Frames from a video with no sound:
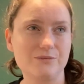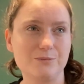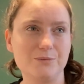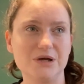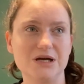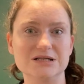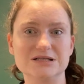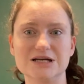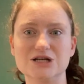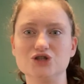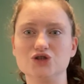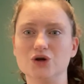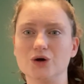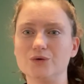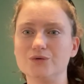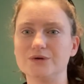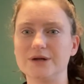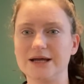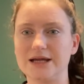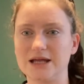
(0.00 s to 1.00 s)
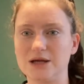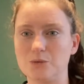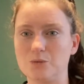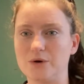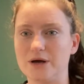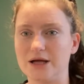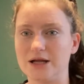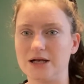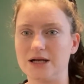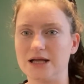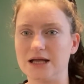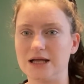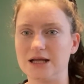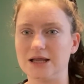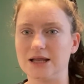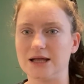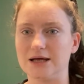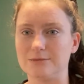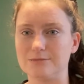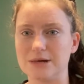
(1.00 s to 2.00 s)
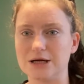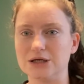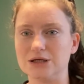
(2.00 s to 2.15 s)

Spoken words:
because I don't like it when like